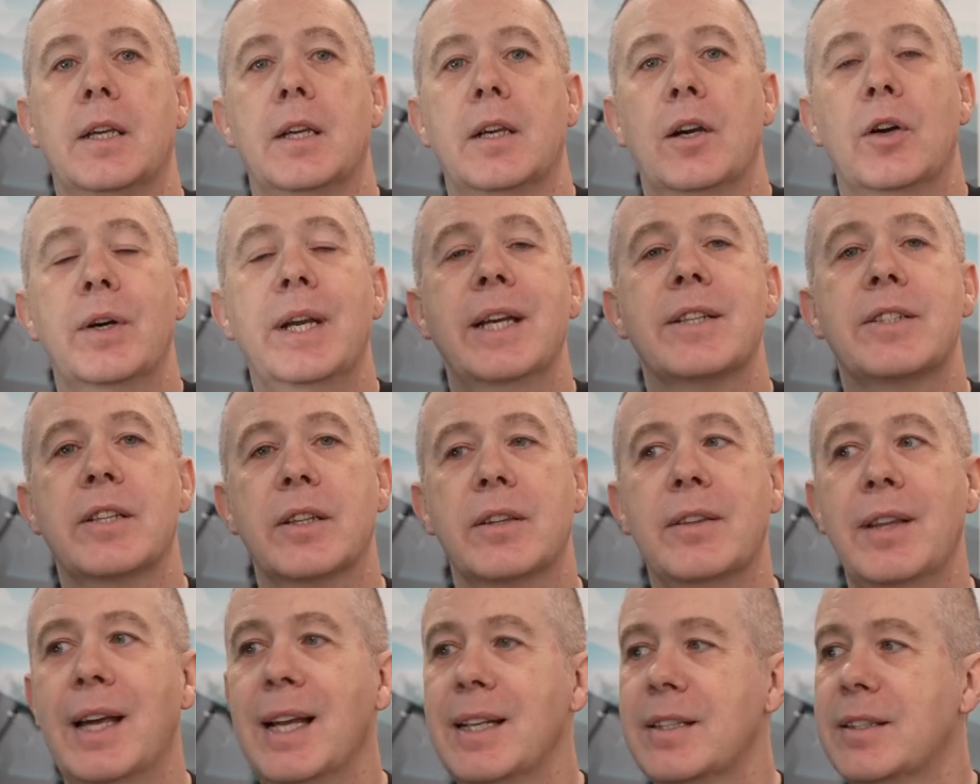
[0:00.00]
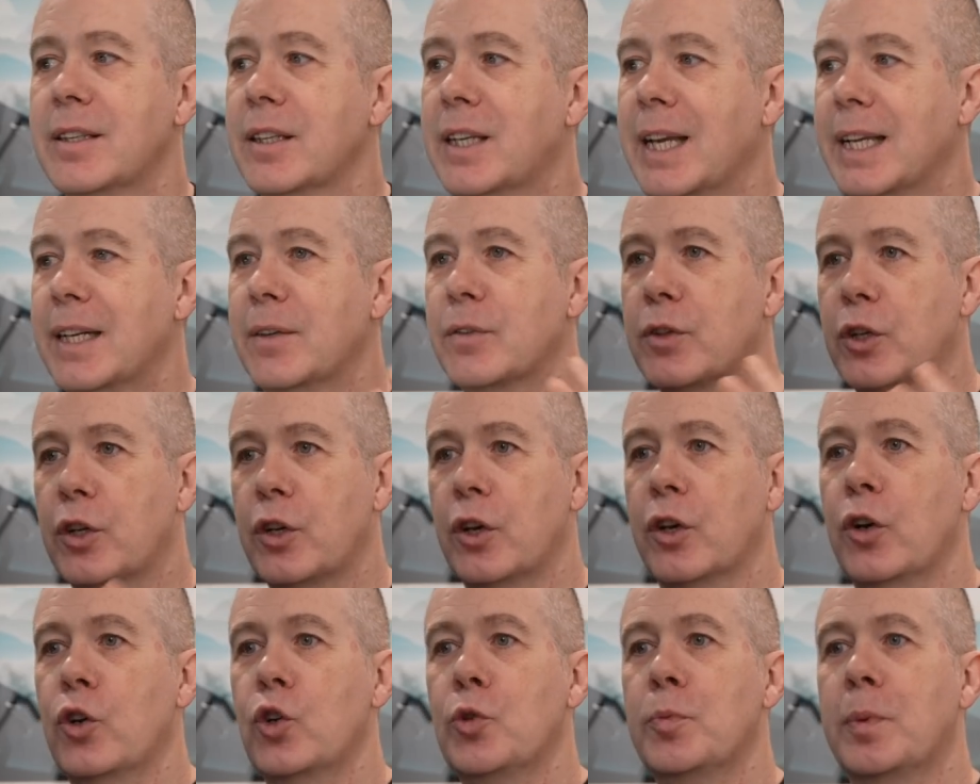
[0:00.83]
Okay, so that's the kind of
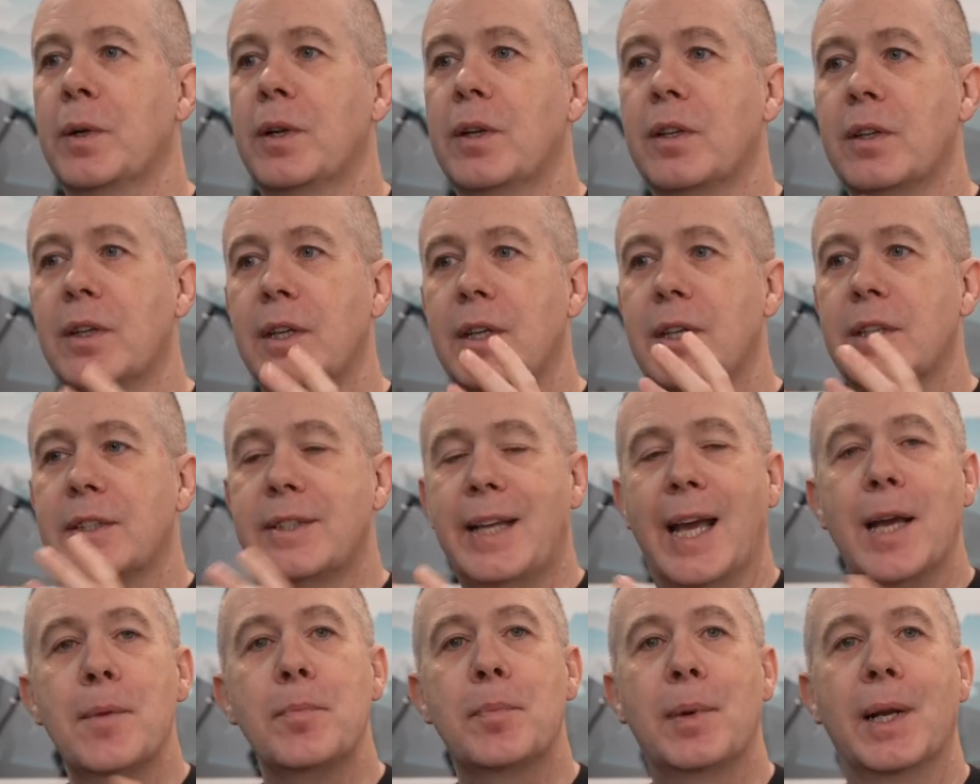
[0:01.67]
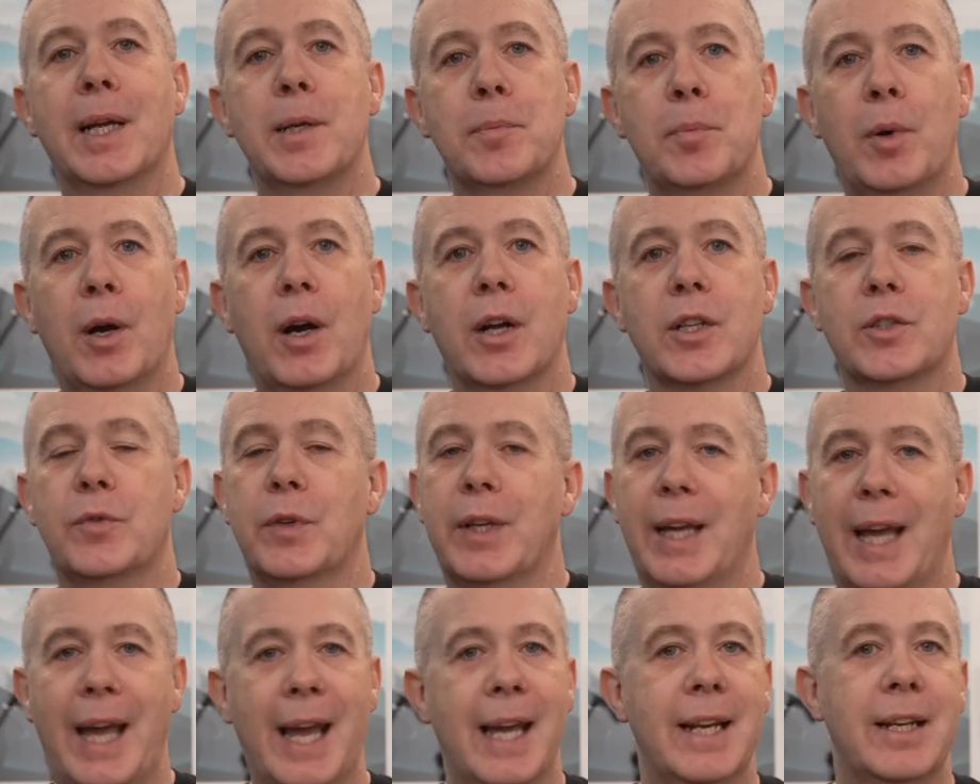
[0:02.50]
global template parts for
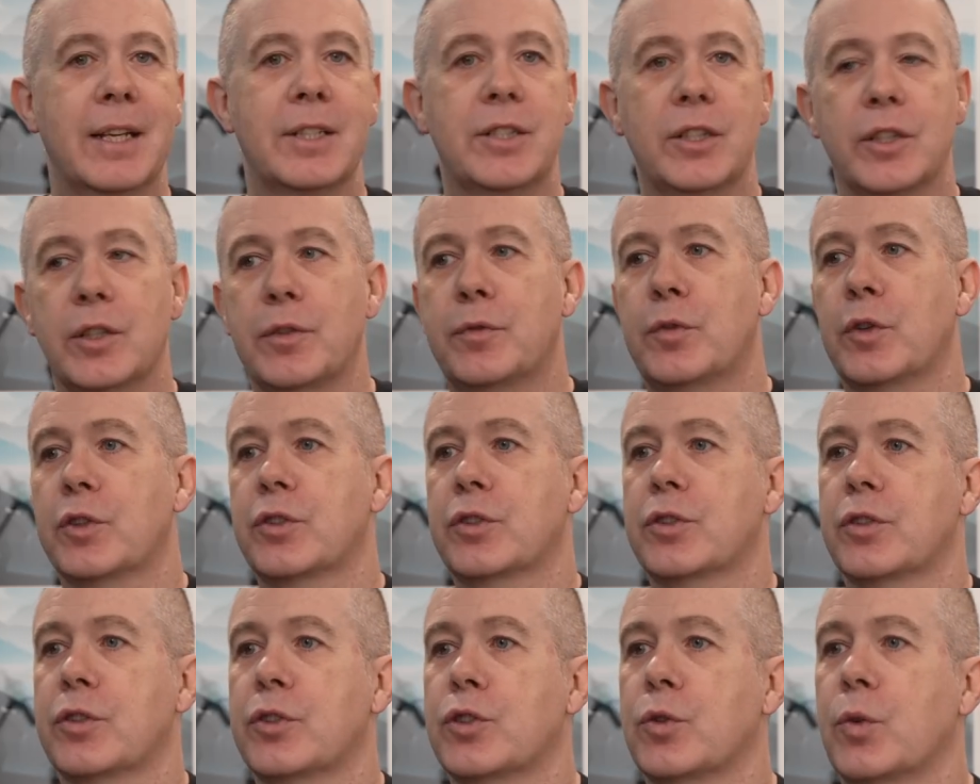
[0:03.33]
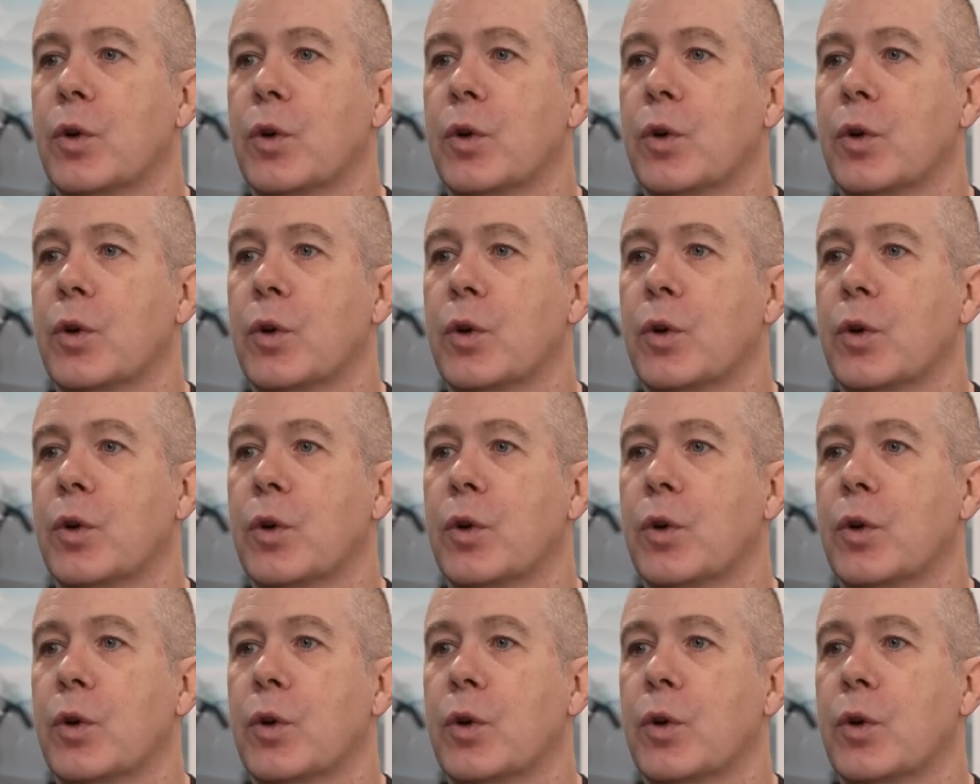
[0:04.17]
your headers and your footers and so